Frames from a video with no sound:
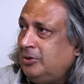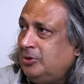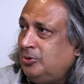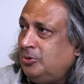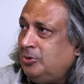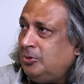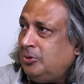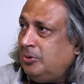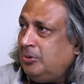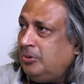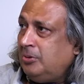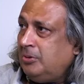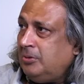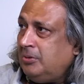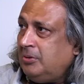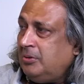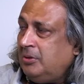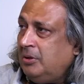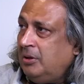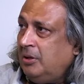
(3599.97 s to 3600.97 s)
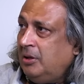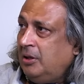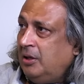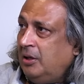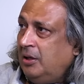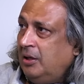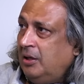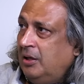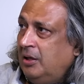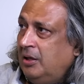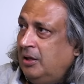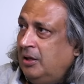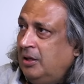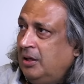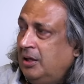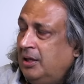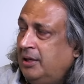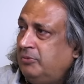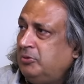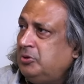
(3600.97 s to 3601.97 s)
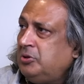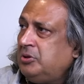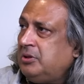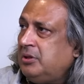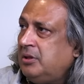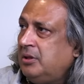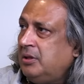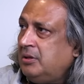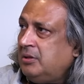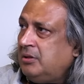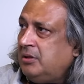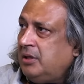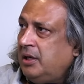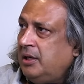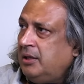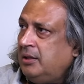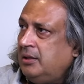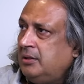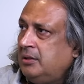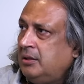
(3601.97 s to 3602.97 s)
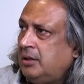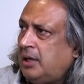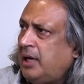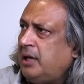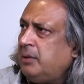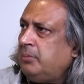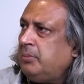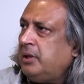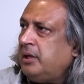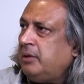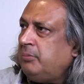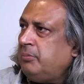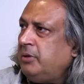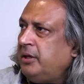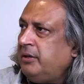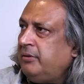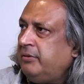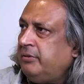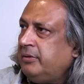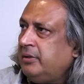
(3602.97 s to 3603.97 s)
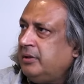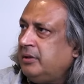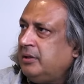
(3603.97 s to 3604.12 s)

So, he was trained in IMA, I believe.